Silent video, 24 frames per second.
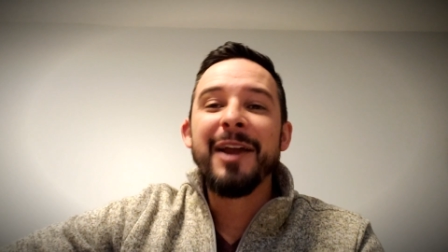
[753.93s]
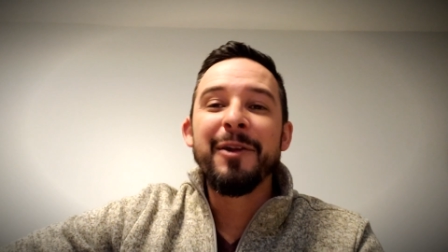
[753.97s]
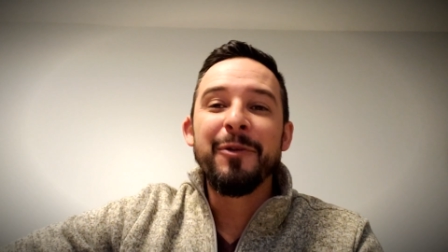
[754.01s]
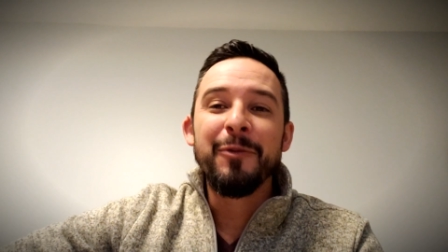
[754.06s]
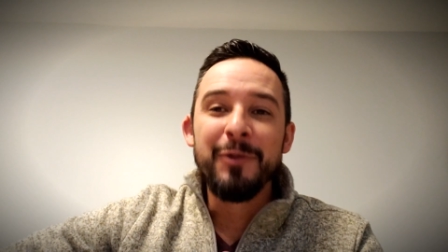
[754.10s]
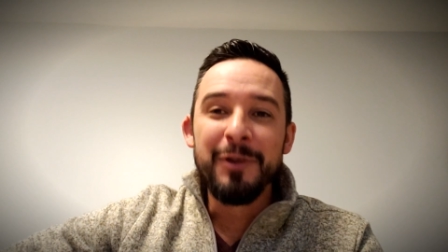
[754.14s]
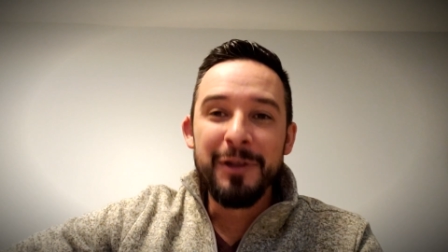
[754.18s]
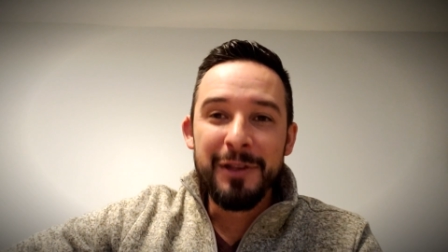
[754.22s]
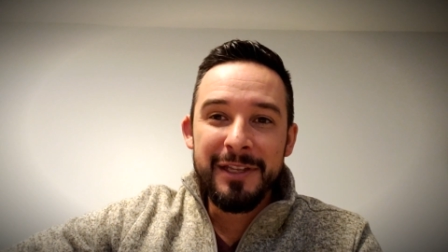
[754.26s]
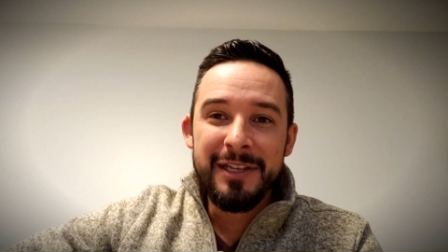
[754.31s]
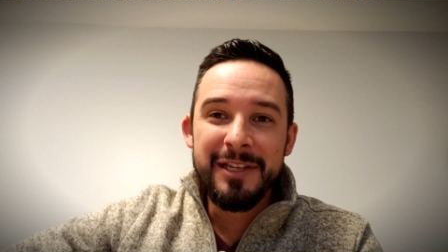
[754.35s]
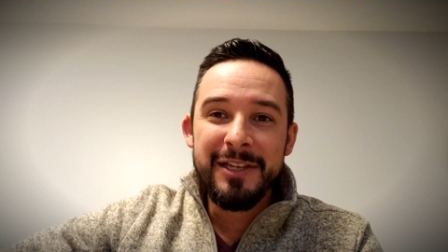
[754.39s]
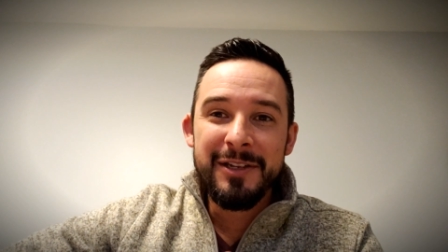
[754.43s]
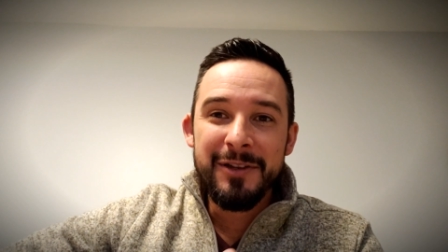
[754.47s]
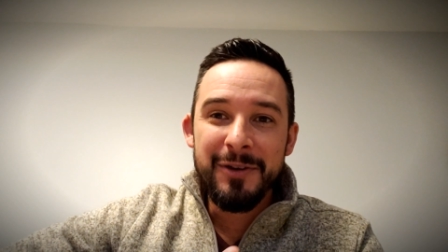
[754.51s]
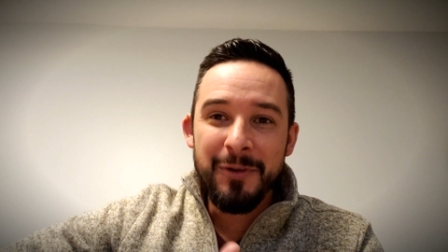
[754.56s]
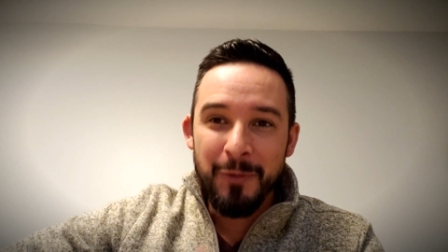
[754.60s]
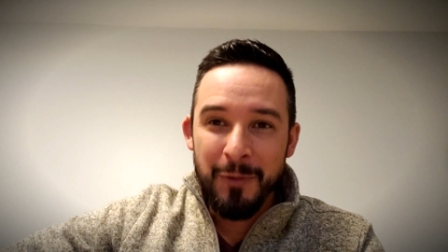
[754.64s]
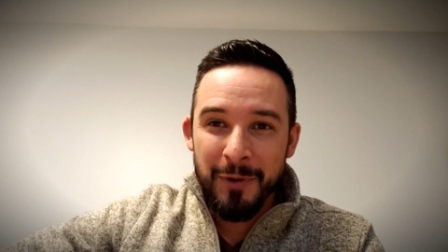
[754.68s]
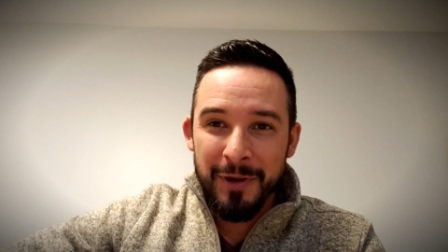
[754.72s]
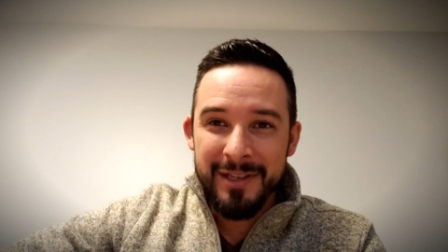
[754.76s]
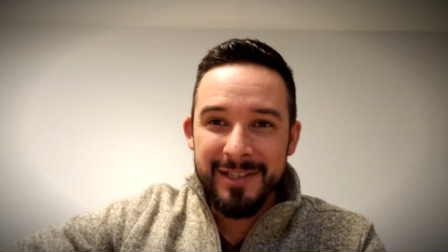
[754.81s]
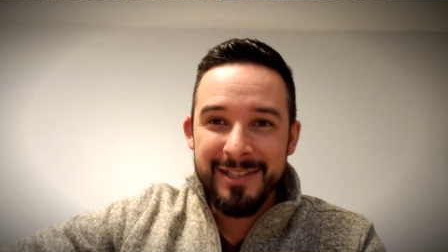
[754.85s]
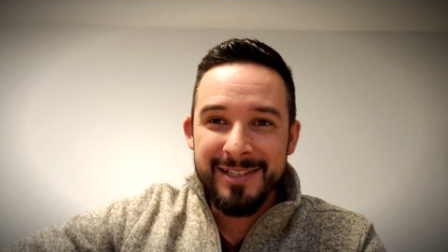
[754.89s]
I really
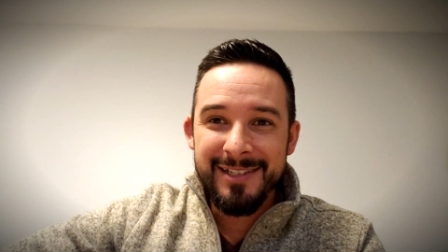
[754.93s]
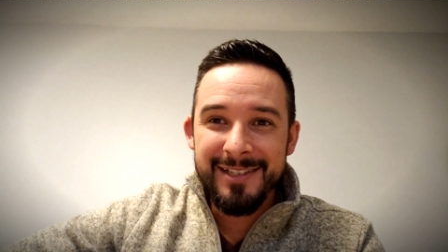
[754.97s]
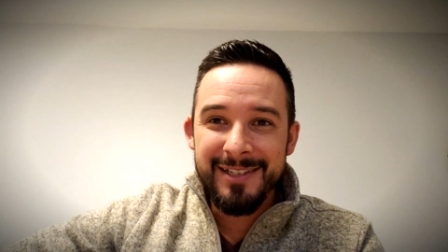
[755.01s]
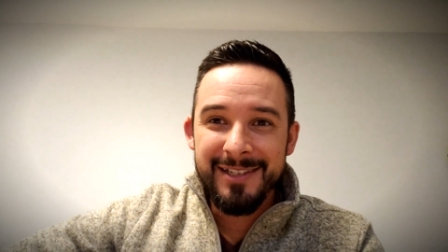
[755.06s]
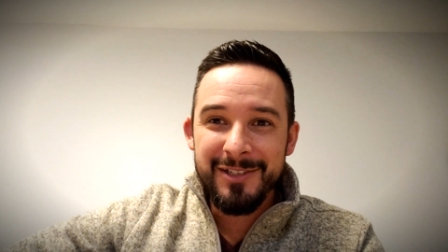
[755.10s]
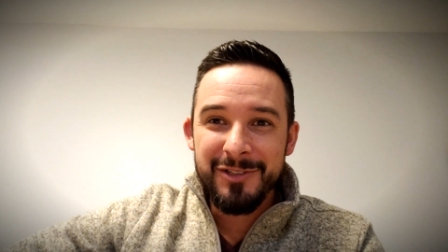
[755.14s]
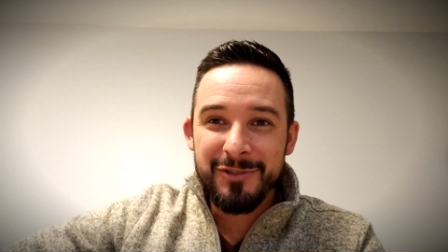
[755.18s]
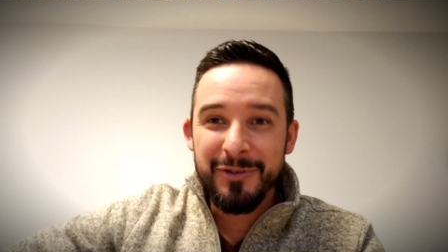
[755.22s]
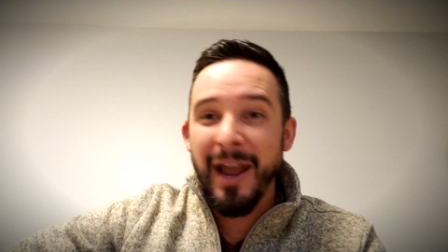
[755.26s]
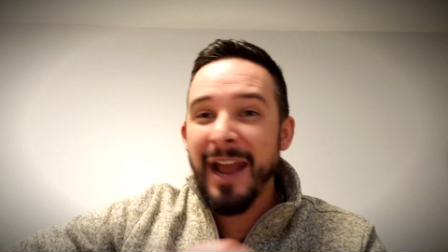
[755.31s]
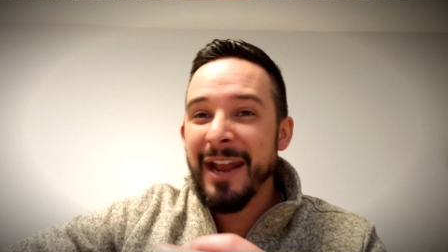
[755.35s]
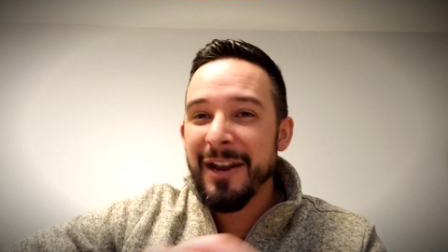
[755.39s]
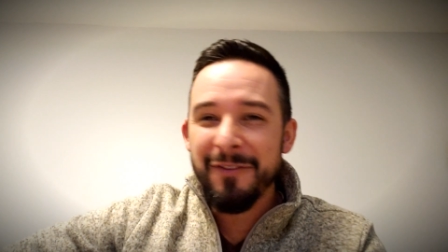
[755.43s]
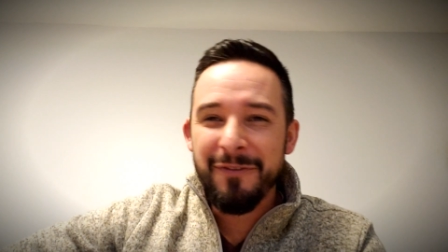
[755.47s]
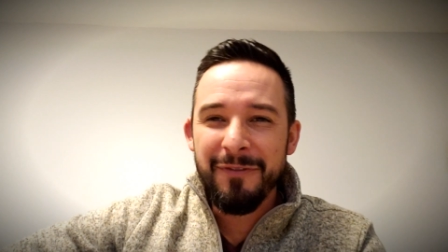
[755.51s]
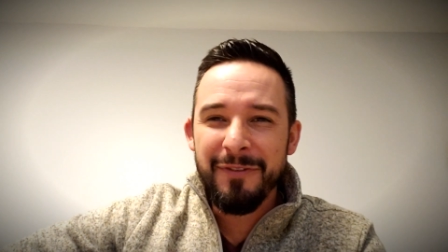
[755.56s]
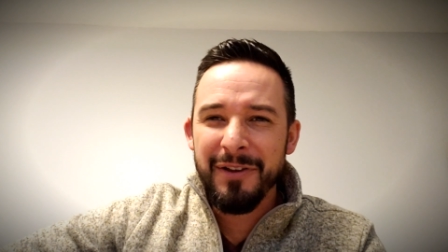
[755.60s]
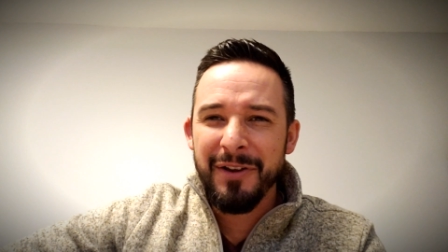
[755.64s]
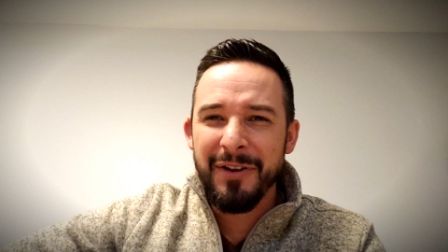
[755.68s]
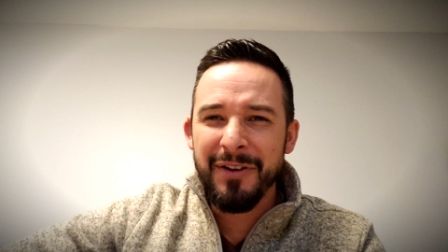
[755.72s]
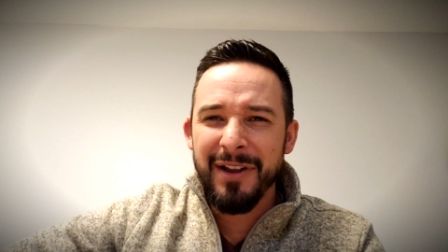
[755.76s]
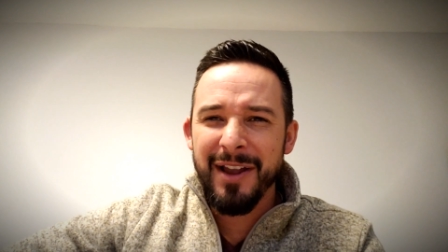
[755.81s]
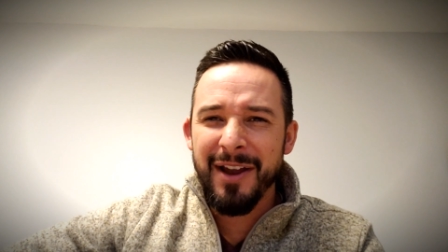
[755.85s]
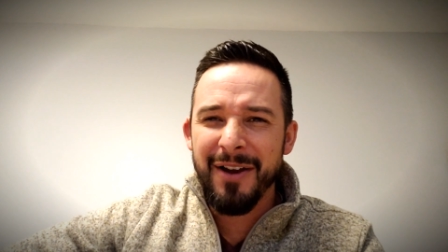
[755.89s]
was trying to
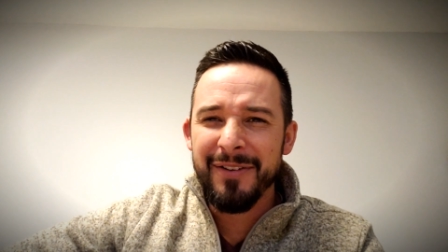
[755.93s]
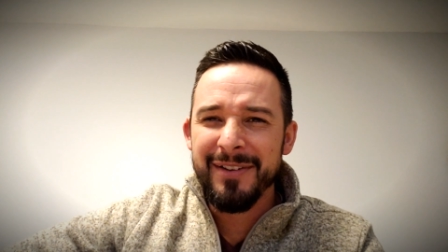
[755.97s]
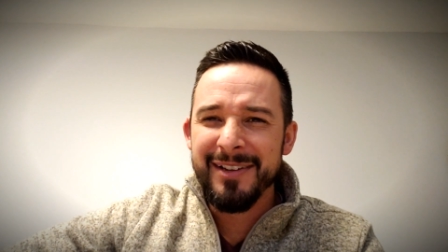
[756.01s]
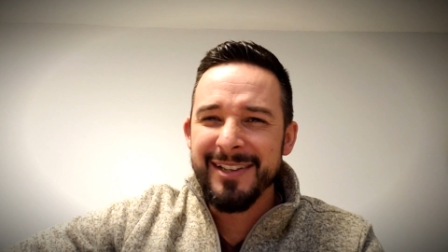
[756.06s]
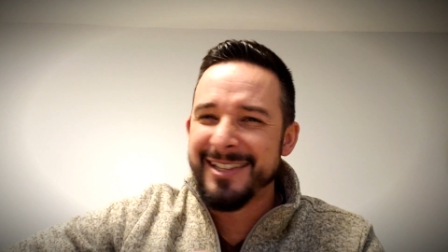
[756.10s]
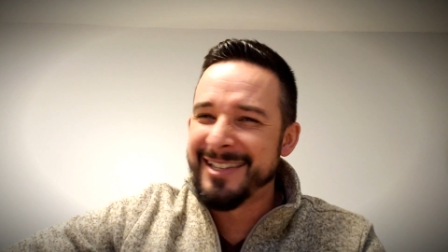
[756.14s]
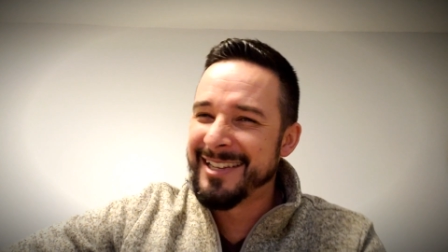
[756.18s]
figure out,